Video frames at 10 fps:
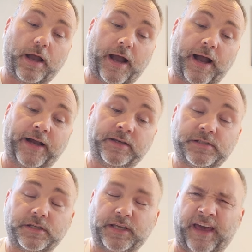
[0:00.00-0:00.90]

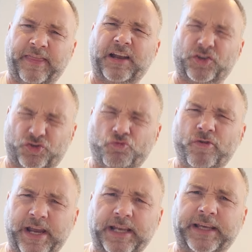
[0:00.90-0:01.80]
and yeah, that looks
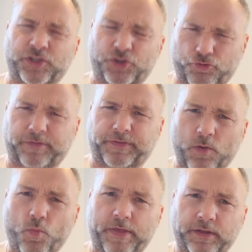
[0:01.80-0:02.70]
really scruffy
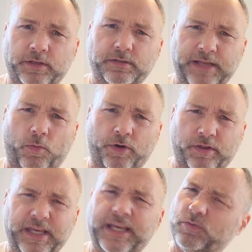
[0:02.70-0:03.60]
and weathered, that one. I
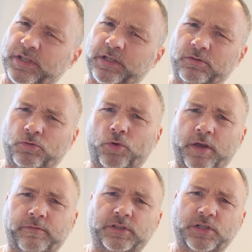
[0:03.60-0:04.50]
think it was in an
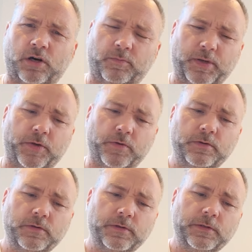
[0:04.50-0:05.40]
all-over dark blue.
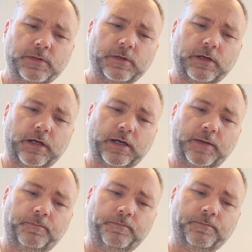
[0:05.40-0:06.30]

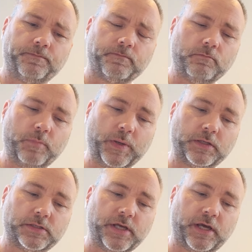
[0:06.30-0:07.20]
Um,
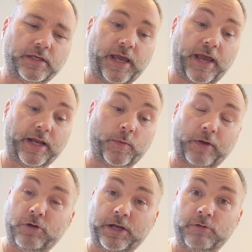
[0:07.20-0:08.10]
but uh, yeah, anyway,
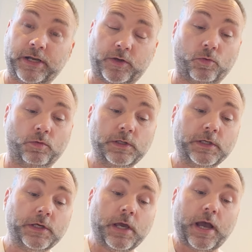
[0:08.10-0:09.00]
really, really cool.
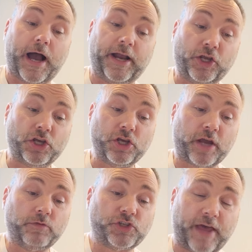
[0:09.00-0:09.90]
And you can go
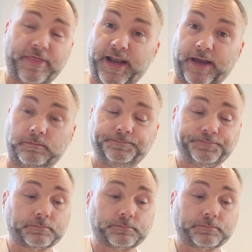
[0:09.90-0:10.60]
and check that out.